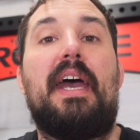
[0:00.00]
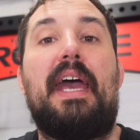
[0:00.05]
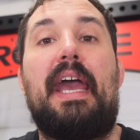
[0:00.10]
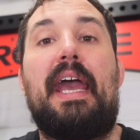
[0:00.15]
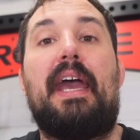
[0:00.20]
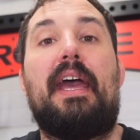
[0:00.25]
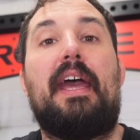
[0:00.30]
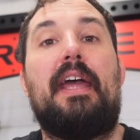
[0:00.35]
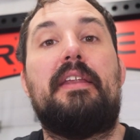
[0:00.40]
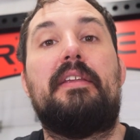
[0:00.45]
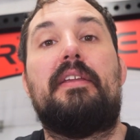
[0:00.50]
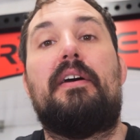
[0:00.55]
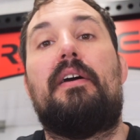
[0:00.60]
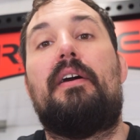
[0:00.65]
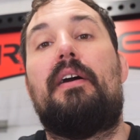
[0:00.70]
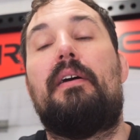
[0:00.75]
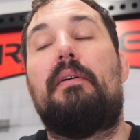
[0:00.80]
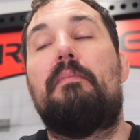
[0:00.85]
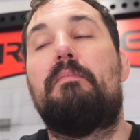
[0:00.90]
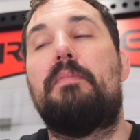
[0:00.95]
and
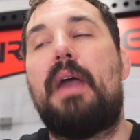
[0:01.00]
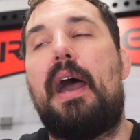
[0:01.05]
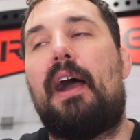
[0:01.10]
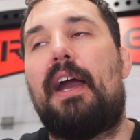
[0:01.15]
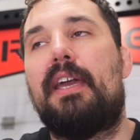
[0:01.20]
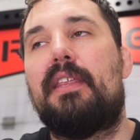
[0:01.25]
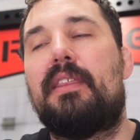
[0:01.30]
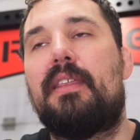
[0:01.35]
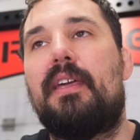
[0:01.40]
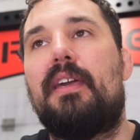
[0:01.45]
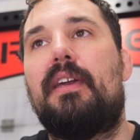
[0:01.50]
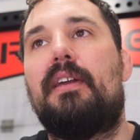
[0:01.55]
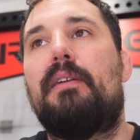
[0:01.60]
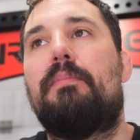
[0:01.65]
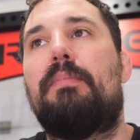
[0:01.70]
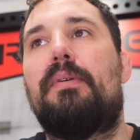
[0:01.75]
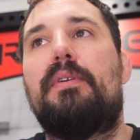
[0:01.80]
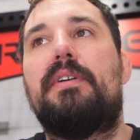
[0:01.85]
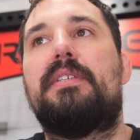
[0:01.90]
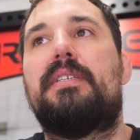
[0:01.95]
I
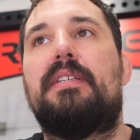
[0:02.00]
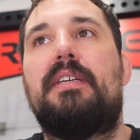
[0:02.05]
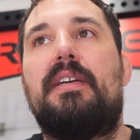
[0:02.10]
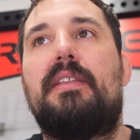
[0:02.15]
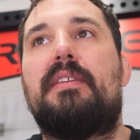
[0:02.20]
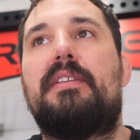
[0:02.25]
think personally